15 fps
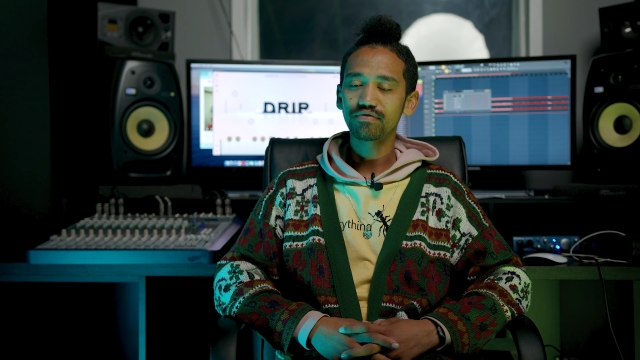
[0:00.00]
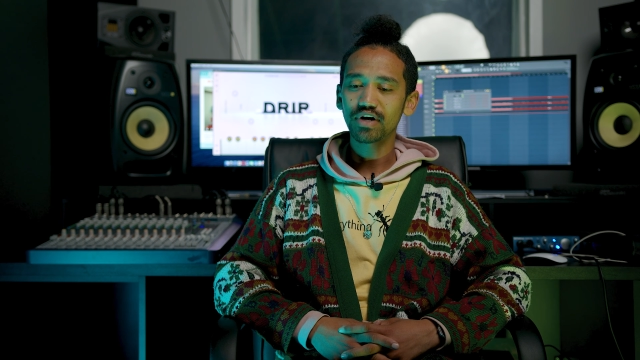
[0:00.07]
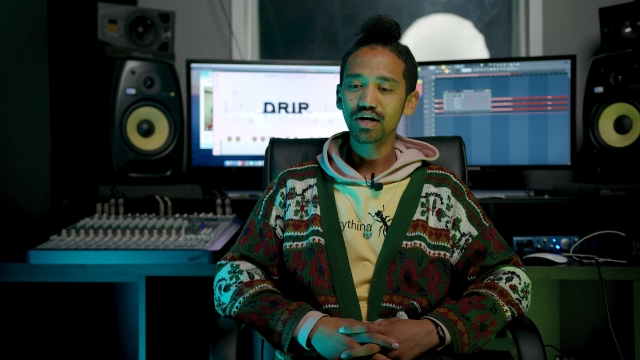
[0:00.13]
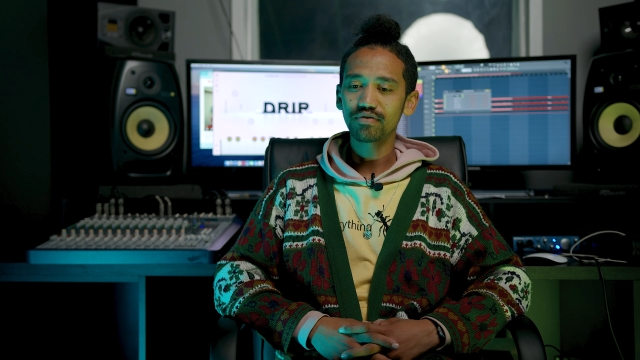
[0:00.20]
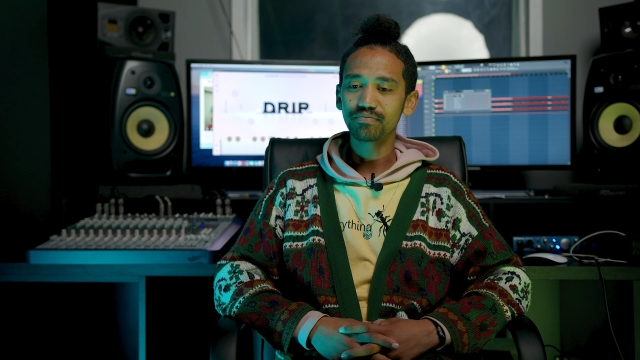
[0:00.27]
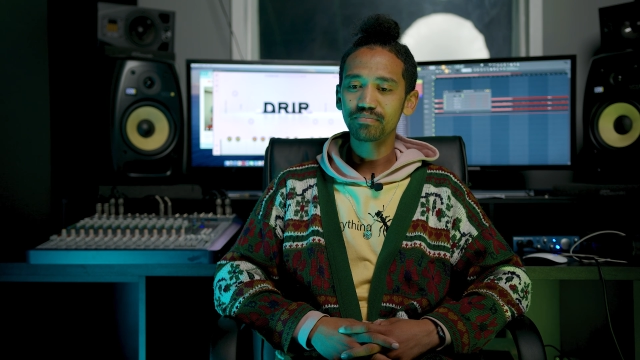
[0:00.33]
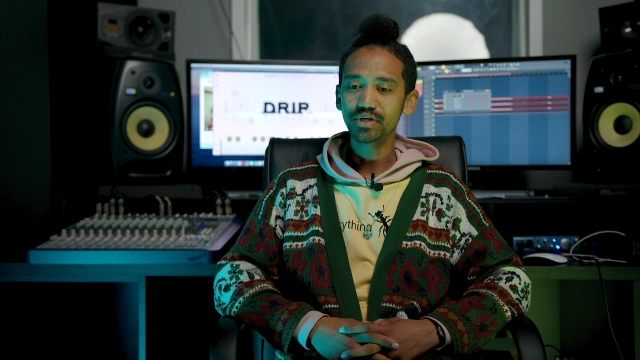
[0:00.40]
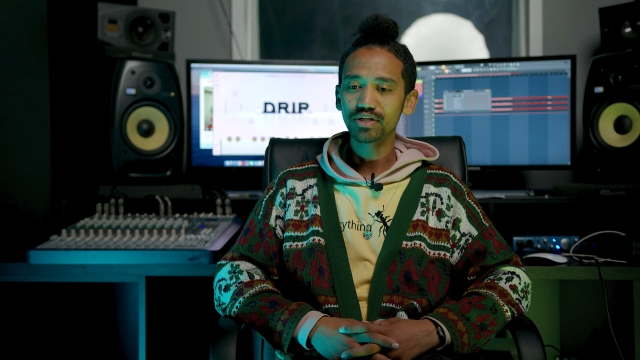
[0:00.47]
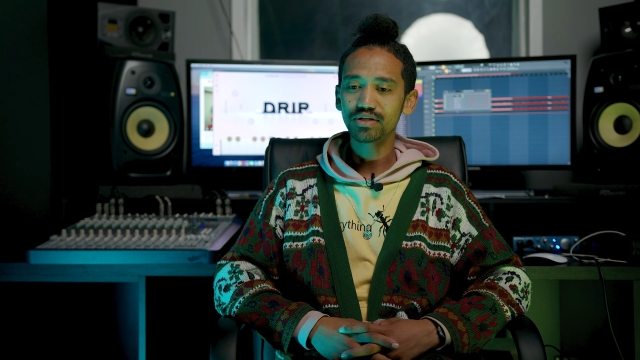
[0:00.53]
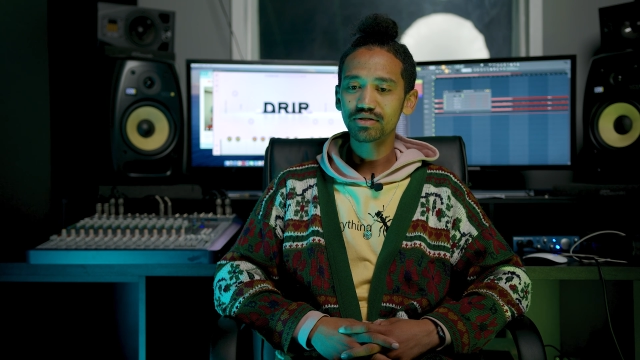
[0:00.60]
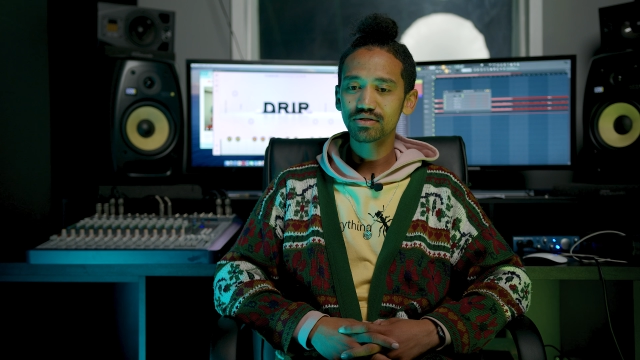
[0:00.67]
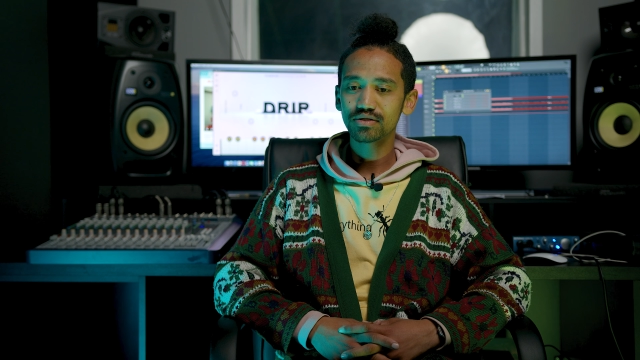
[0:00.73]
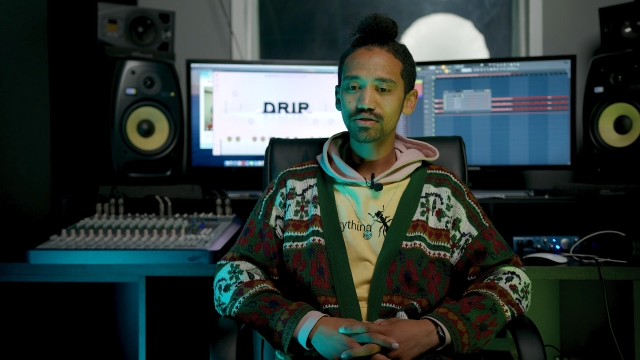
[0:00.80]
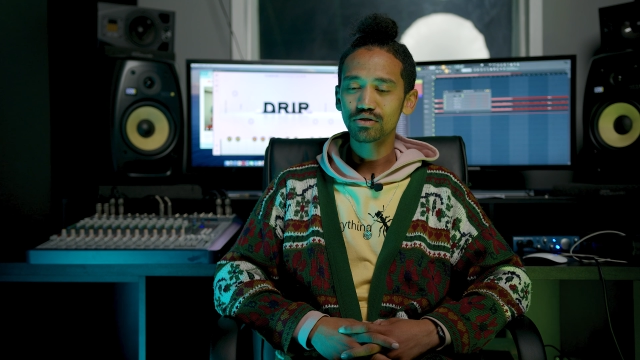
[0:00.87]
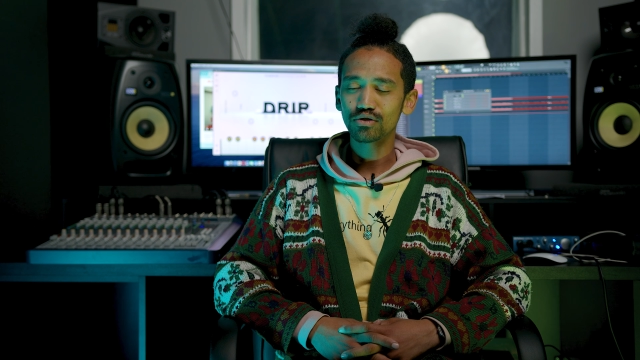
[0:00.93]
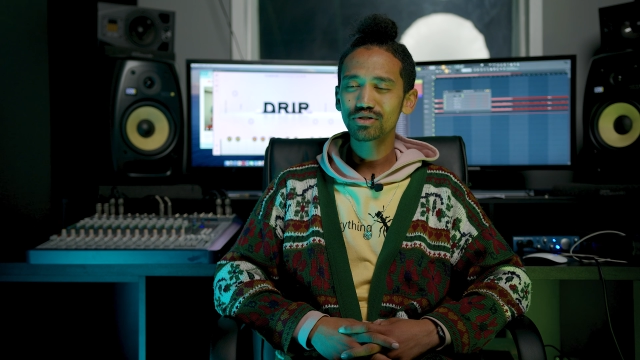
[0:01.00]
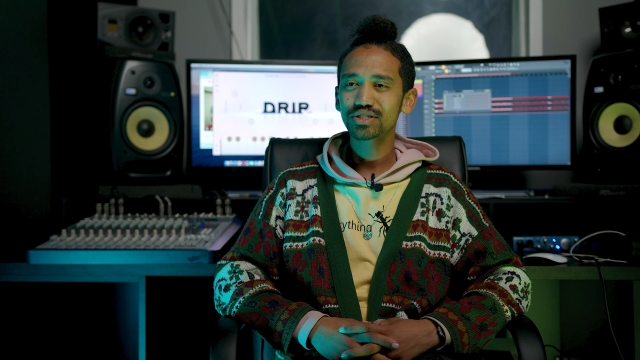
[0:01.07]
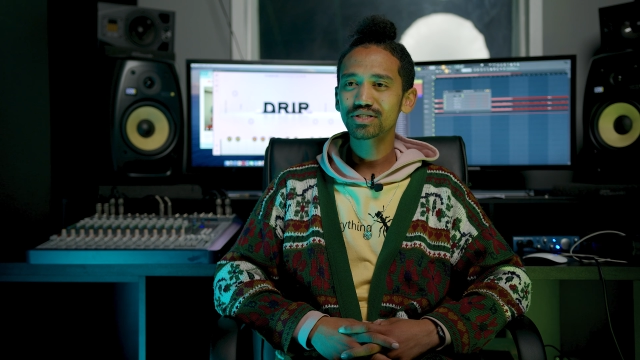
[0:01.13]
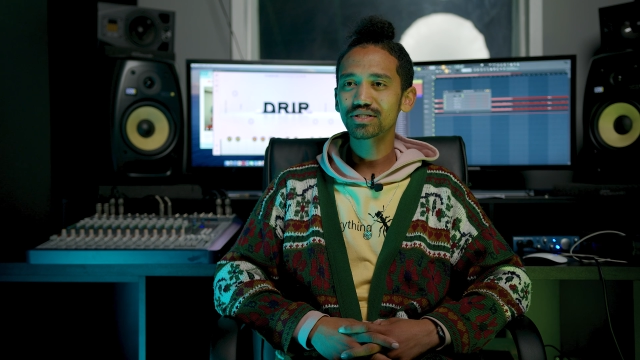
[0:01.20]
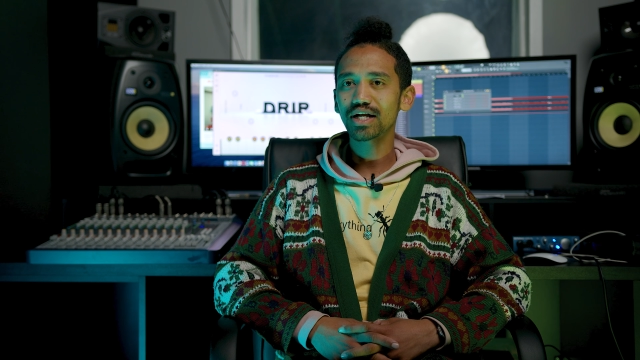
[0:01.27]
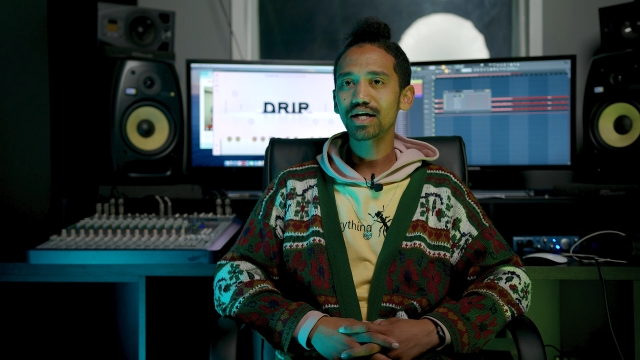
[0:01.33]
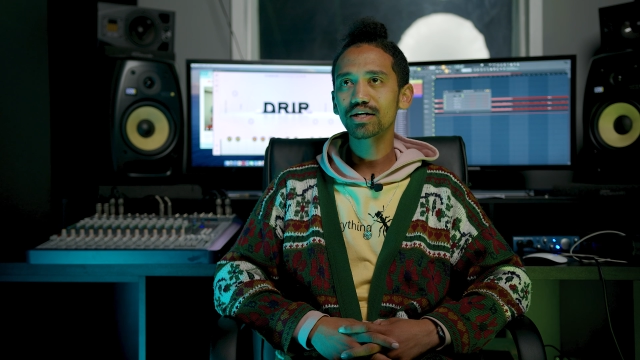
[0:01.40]
I've been not
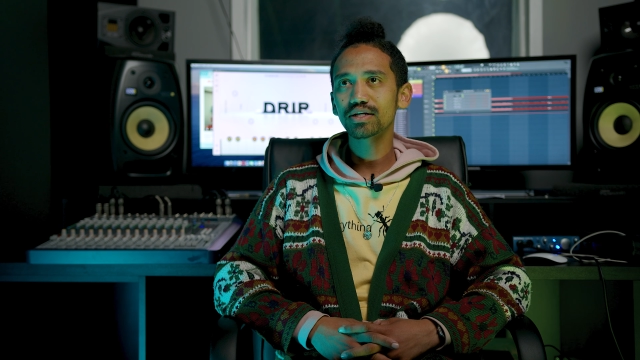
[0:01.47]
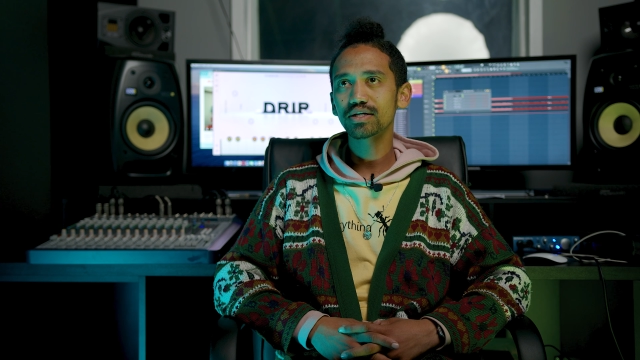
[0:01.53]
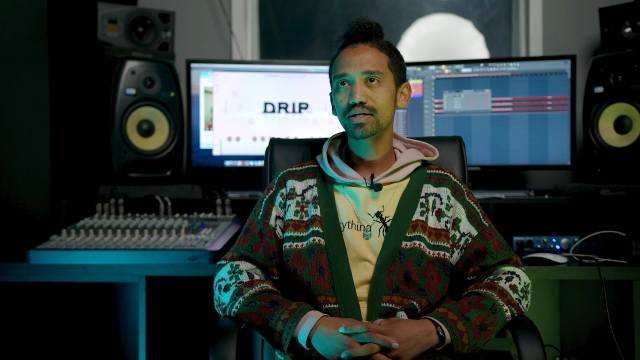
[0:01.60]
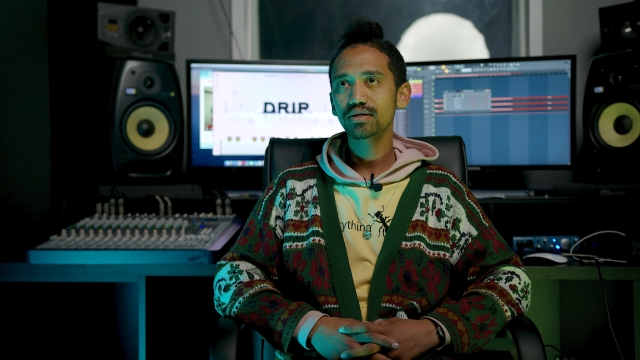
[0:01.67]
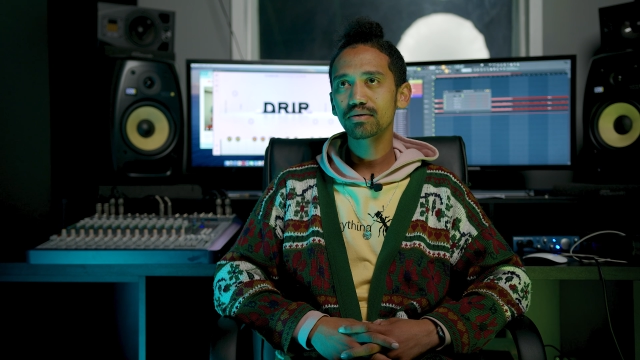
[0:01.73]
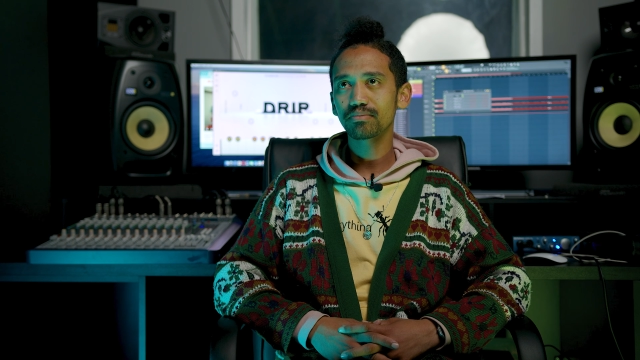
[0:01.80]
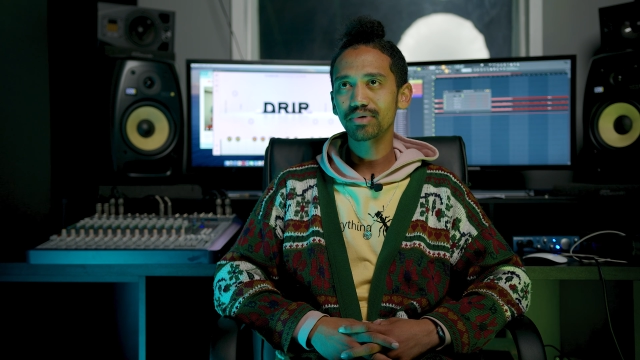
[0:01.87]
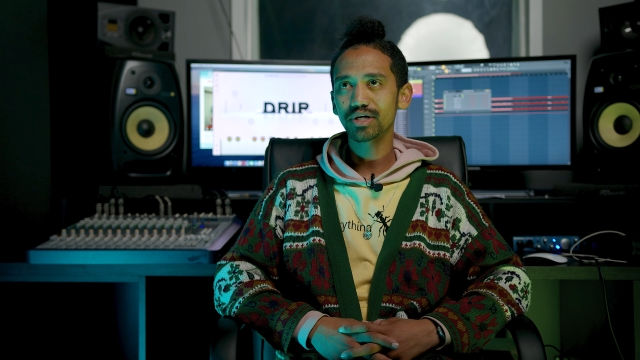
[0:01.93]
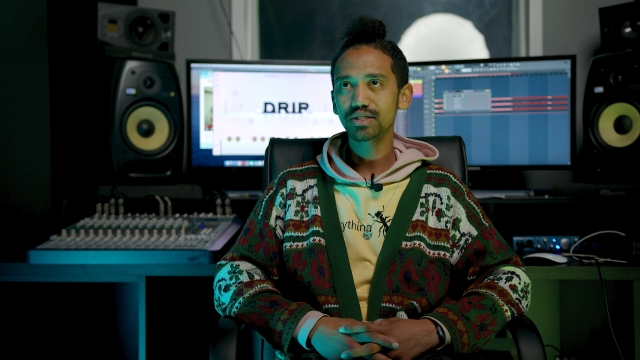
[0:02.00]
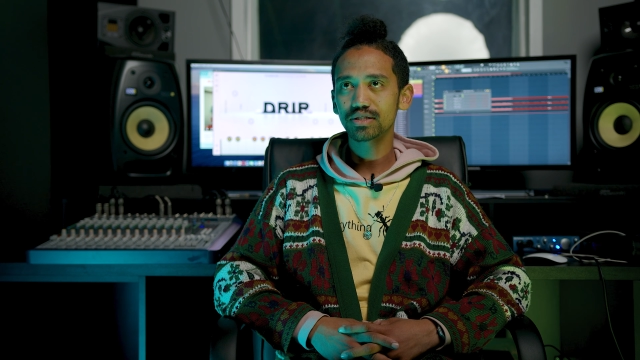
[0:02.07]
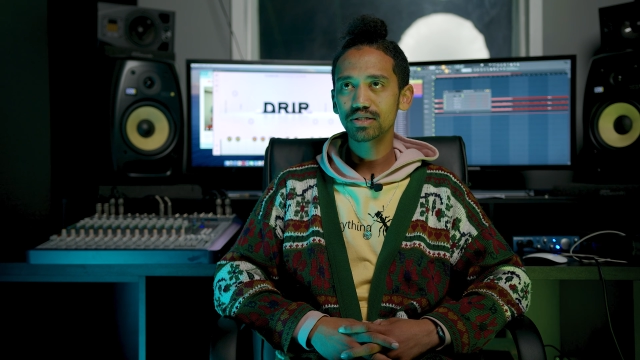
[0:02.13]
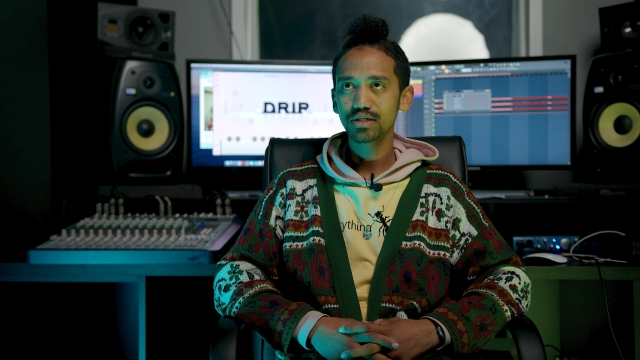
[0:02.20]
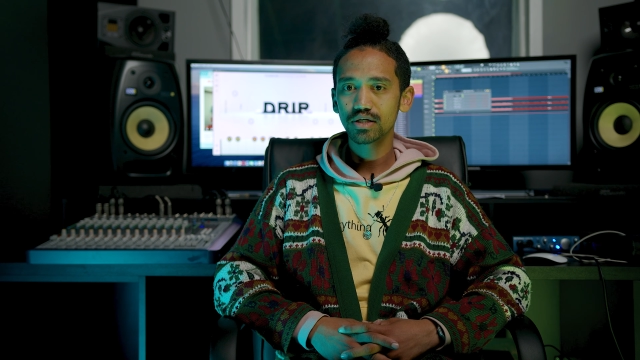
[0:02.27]
struggling, but